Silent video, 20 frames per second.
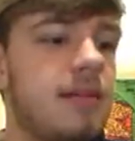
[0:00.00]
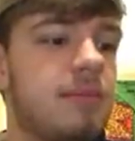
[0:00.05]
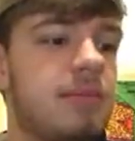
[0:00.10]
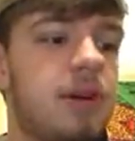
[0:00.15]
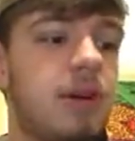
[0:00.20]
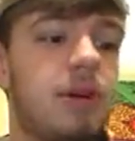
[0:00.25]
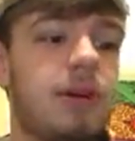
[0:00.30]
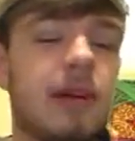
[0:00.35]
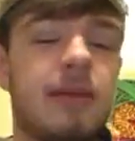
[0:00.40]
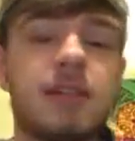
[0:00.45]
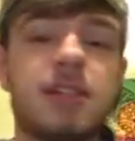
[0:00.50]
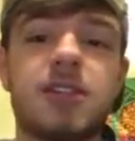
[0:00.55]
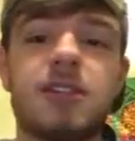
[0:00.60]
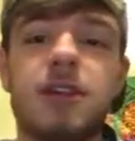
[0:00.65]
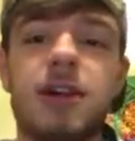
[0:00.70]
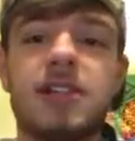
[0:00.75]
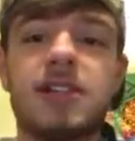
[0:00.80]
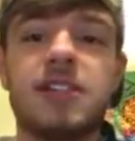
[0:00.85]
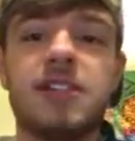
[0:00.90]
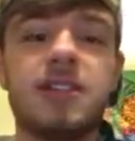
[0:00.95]
Programs
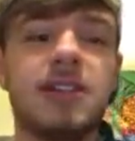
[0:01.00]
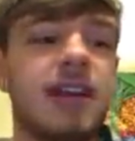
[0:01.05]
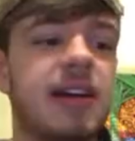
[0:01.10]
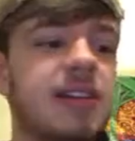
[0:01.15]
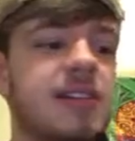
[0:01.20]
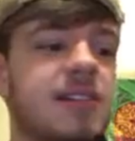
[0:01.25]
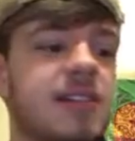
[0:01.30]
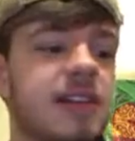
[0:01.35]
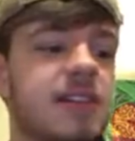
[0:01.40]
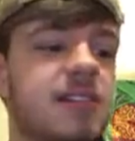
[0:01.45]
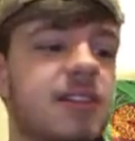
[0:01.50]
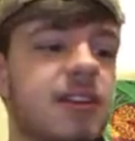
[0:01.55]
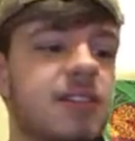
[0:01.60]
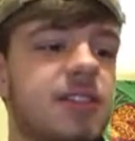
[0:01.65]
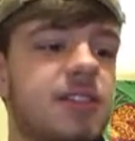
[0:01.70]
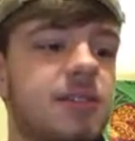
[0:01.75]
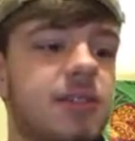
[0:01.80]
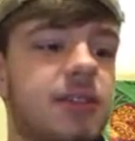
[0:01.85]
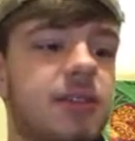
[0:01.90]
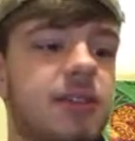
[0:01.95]
across the United States
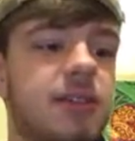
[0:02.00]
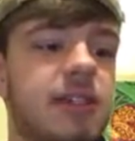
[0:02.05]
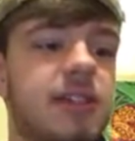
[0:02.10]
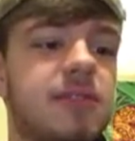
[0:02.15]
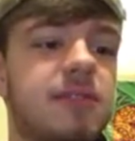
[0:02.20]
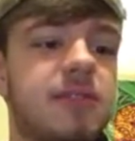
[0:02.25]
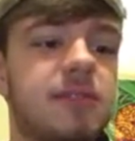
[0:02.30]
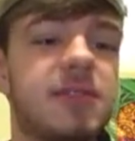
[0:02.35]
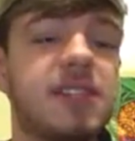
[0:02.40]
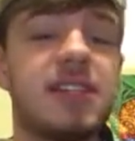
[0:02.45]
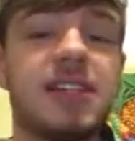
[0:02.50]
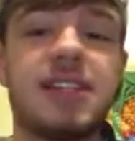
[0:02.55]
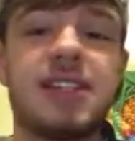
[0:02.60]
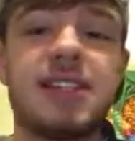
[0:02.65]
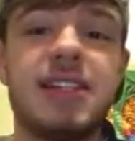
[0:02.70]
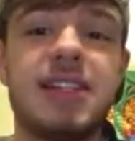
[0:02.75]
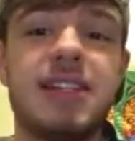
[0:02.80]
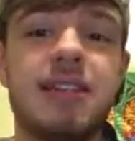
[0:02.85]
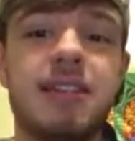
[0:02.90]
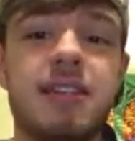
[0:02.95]
also increased from
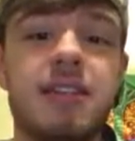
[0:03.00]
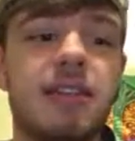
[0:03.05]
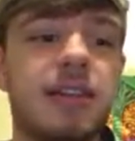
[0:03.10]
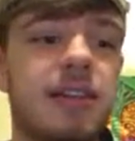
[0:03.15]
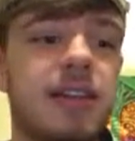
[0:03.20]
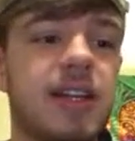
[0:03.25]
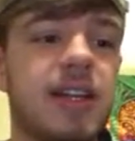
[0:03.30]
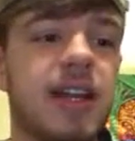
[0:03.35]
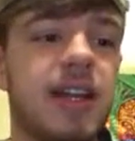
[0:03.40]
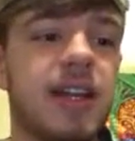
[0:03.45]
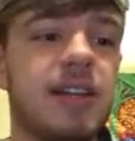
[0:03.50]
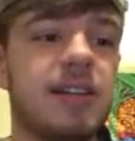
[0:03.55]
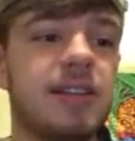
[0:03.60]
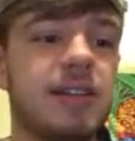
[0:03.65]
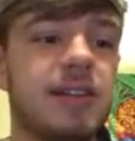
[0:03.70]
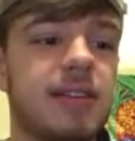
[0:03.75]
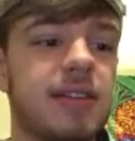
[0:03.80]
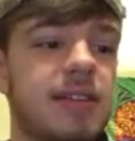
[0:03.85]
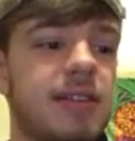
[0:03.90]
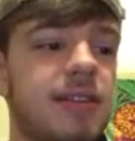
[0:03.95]
16 to 39
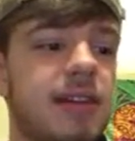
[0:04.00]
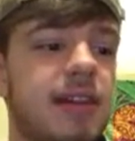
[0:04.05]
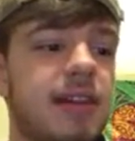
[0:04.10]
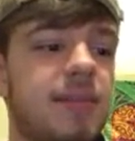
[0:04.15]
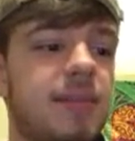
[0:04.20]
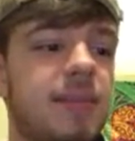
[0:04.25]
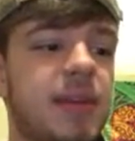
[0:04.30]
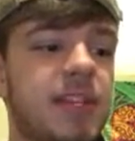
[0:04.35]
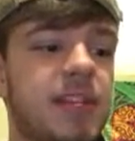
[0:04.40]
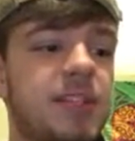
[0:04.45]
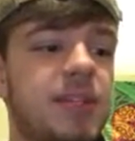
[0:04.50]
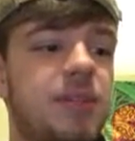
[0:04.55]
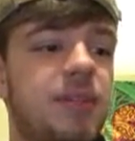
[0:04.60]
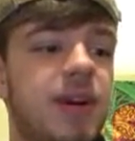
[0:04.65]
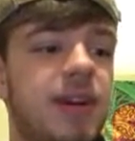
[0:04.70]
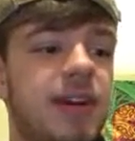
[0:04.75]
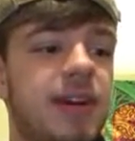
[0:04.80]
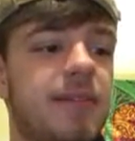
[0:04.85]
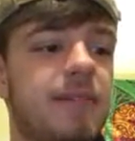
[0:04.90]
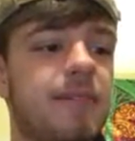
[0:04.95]
during this time,
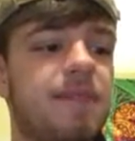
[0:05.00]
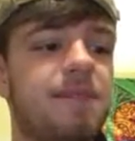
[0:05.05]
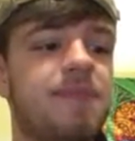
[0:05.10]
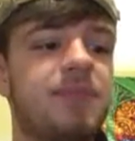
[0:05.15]
nationwide.